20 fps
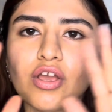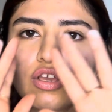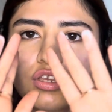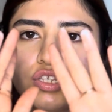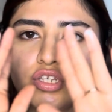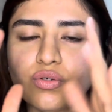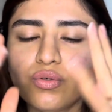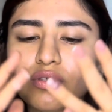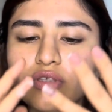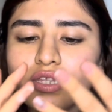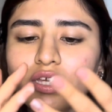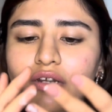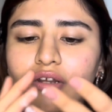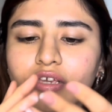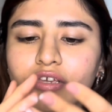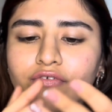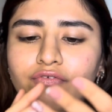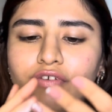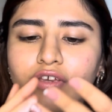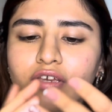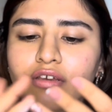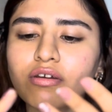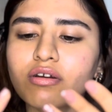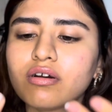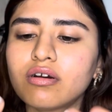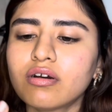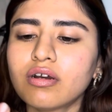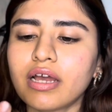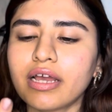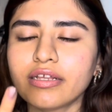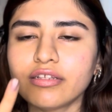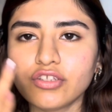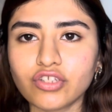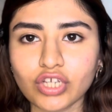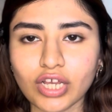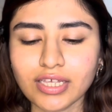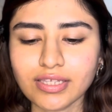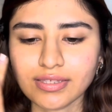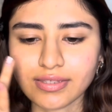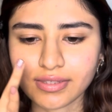Use the ring finger and
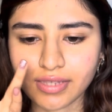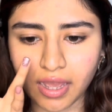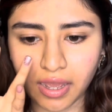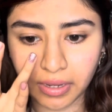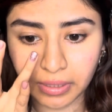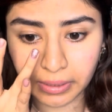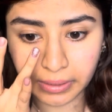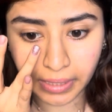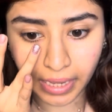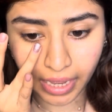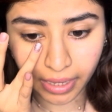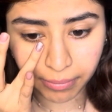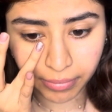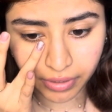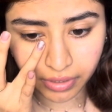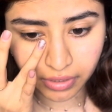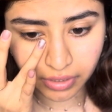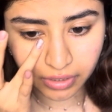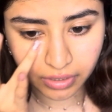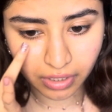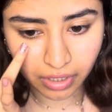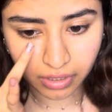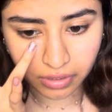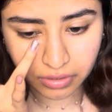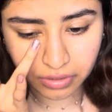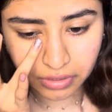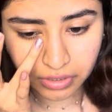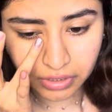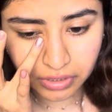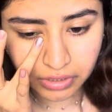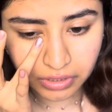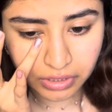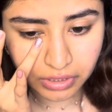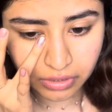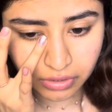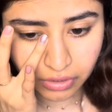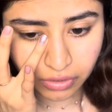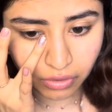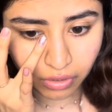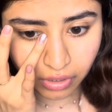just start dabbing it
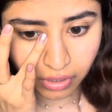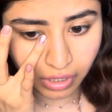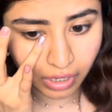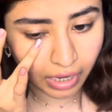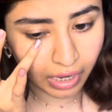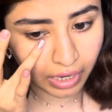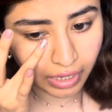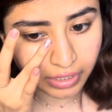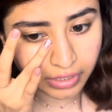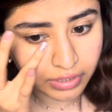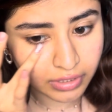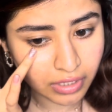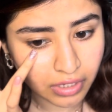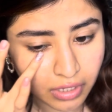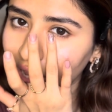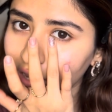underneath your eyes.